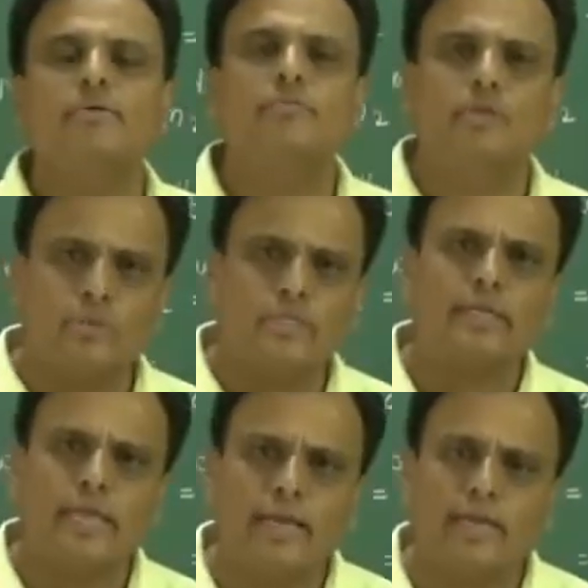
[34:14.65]
We know
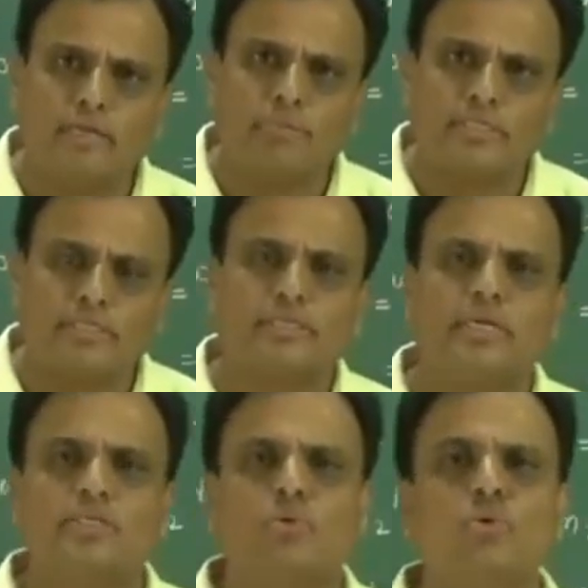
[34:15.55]
that tan 90 plus theta
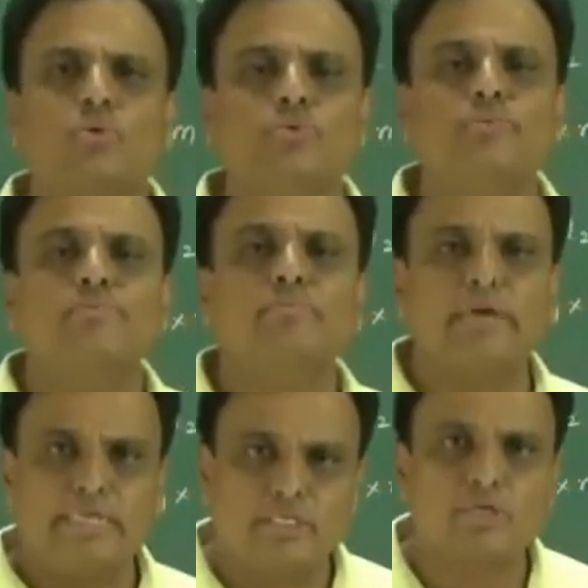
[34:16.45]
is equal to
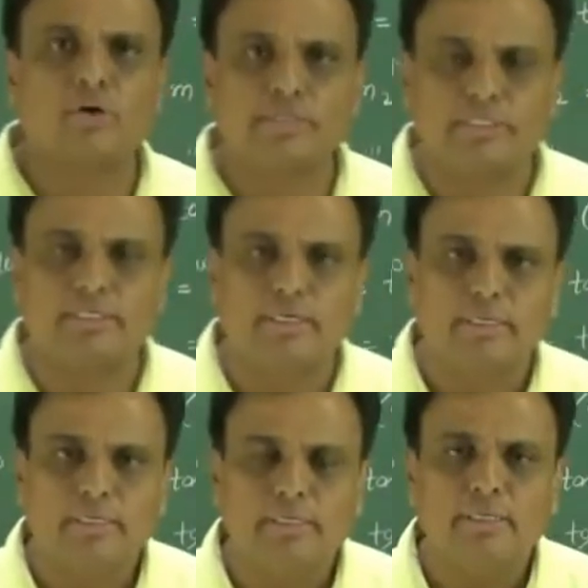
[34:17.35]
minus cot theta,
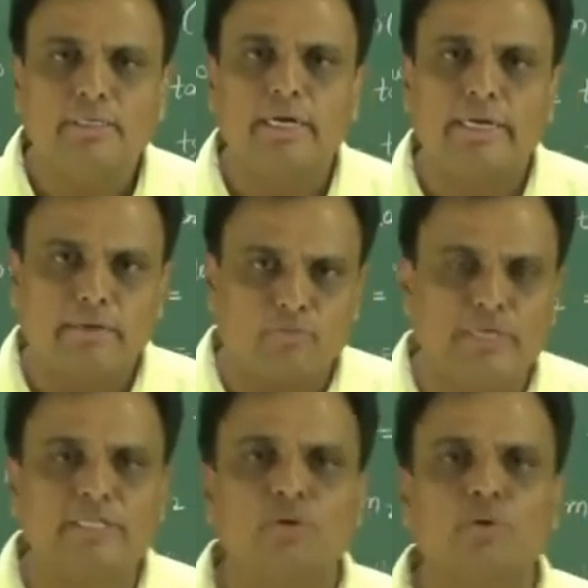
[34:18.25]
and
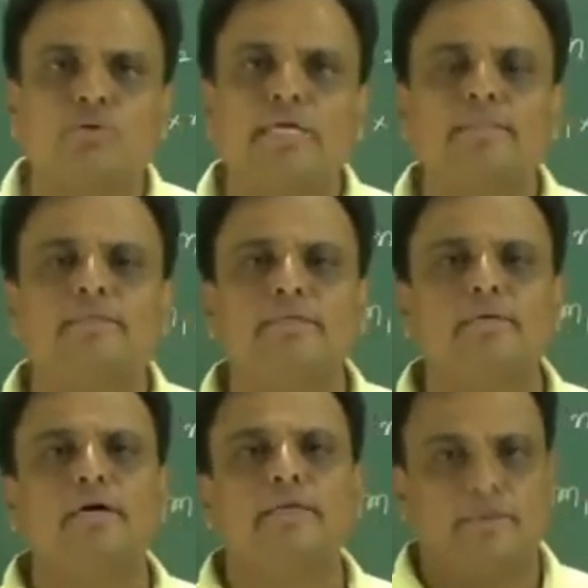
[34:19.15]
M1 is equal to tan
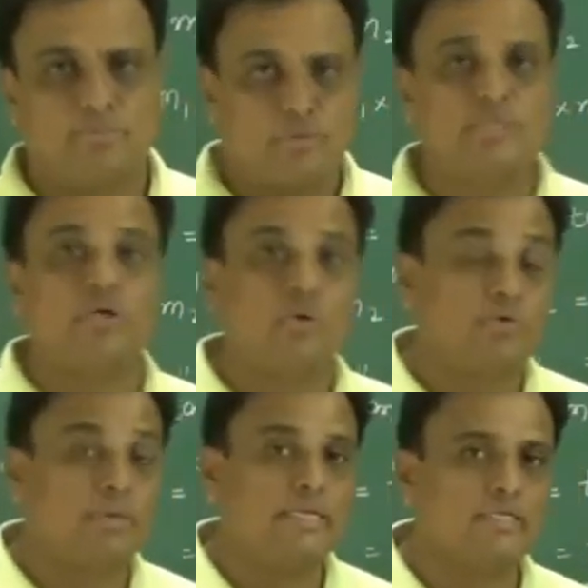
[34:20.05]
theta, M2 is equal
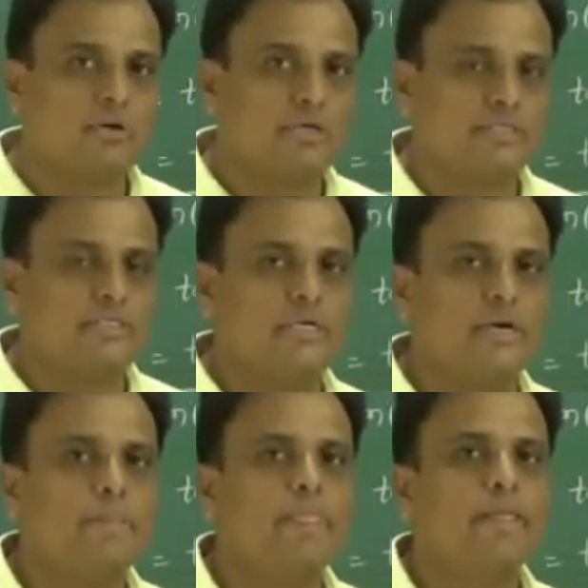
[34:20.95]
to minus cot theta.